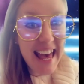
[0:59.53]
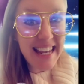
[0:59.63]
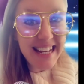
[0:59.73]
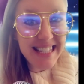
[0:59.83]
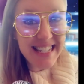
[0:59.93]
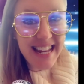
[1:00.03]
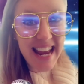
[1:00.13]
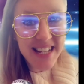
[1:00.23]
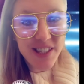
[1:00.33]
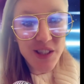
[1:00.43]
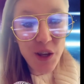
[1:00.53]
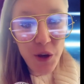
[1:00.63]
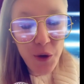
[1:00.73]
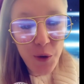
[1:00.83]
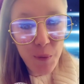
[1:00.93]
in today's
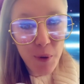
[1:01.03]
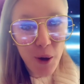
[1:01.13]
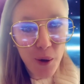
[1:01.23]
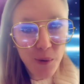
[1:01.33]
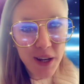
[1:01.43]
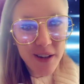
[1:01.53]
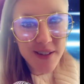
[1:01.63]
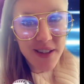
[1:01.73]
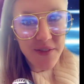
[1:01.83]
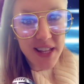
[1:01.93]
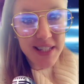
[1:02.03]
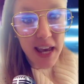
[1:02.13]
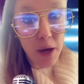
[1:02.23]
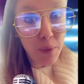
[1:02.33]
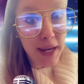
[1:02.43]
super readers of the
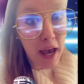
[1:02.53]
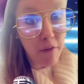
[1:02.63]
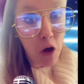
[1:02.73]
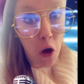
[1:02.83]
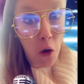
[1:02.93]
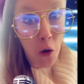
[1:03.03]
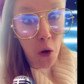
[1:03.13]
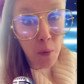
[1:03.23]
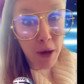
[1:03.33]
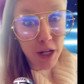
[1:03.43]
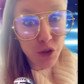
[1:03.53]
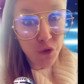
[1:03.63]
day, we have a whole bunch for